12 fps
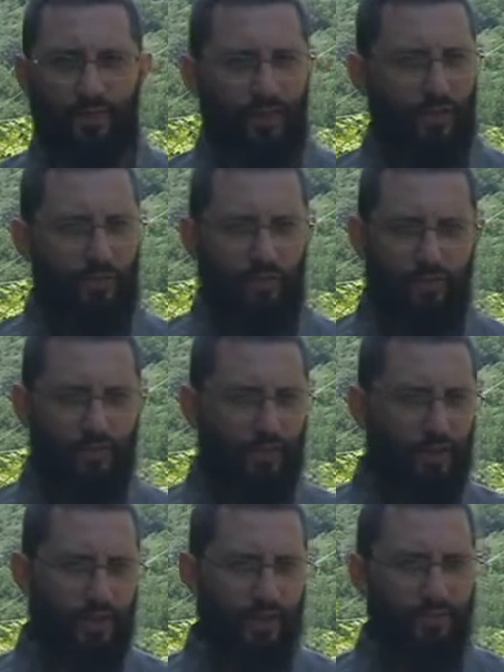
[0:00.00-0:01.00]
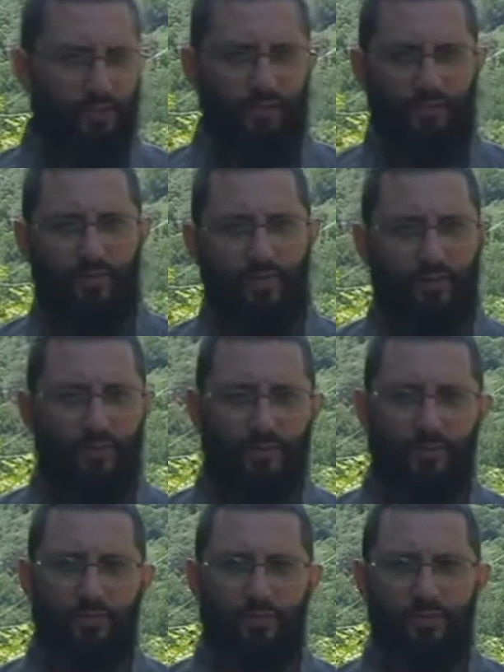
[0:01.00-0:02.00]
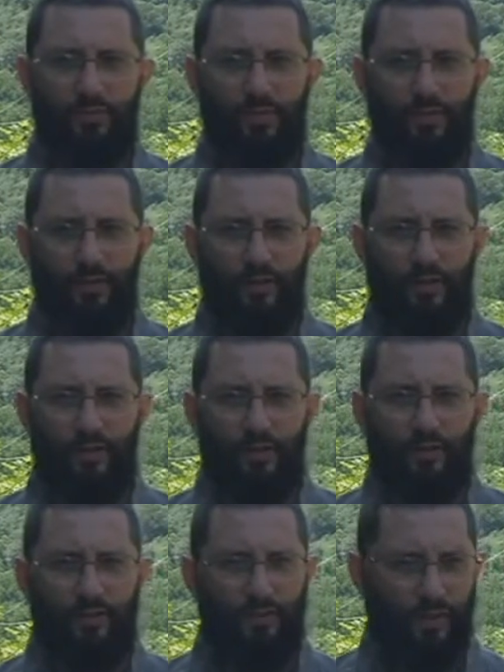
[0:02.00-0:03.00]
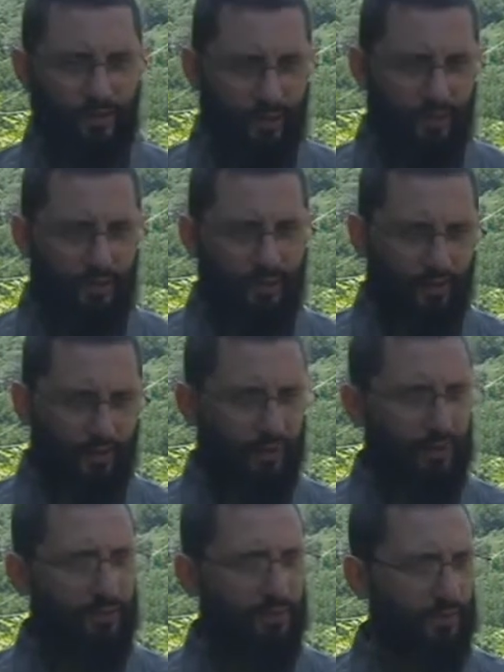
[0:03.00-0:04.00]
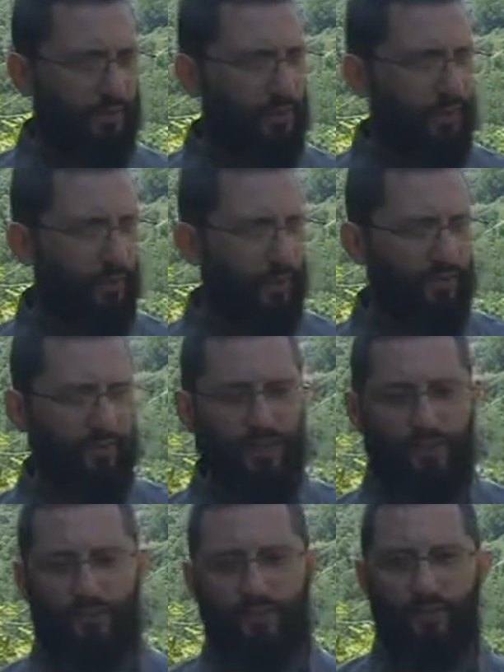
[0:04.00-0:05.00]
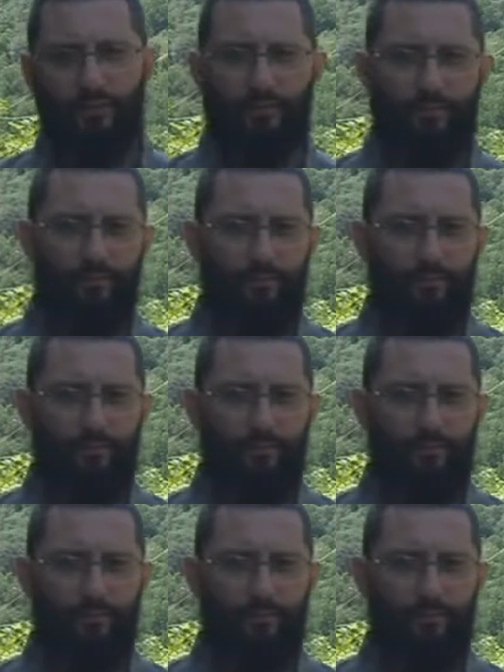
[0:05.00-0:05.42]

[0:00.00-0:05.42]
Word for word: Sorry, brother, you can't come here in fellowship till you get that thing cleaned up, till you get away from that sin.